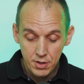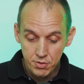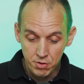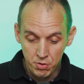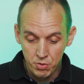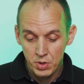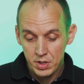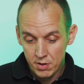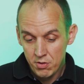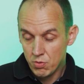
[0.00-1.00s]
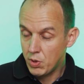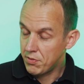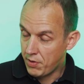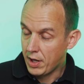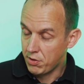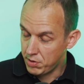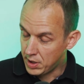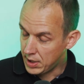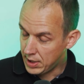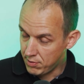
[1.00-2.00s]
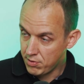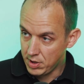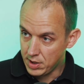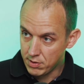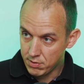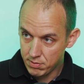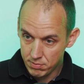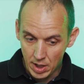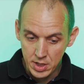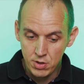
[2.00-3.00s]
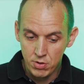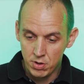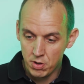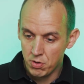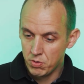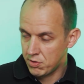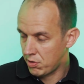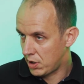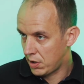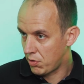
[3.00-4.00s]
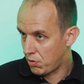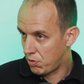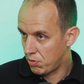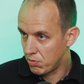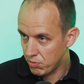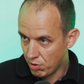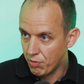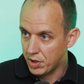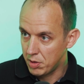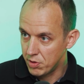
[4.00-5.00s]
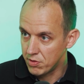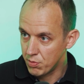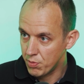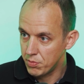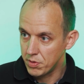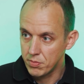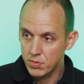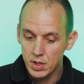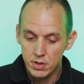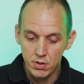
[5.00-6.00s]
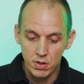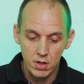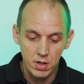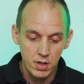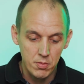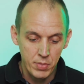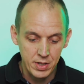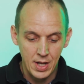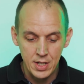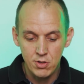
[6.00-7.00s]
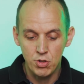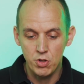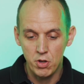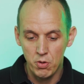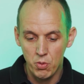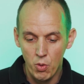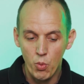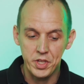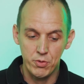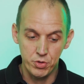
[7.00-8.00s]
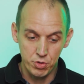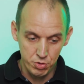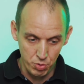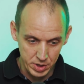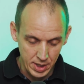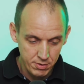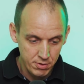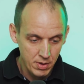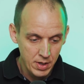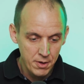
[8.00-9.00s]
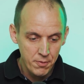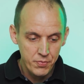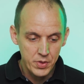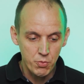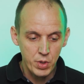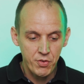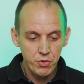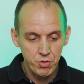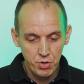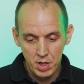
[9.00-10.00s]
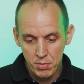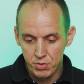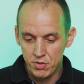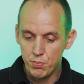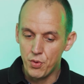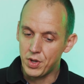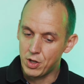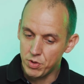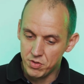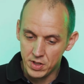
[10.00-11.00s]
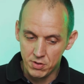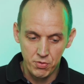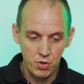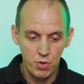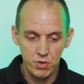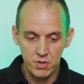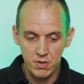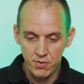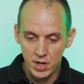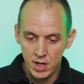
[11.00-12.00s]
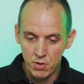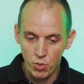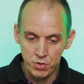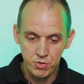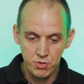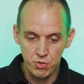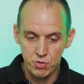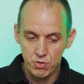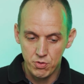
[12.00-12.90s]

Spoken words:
So this is one factor that I can see that I need to know it's connected to solving a business problem. No, but I need to know what I want to do with that. We have also talked about this prerequisite that, of course, if I want to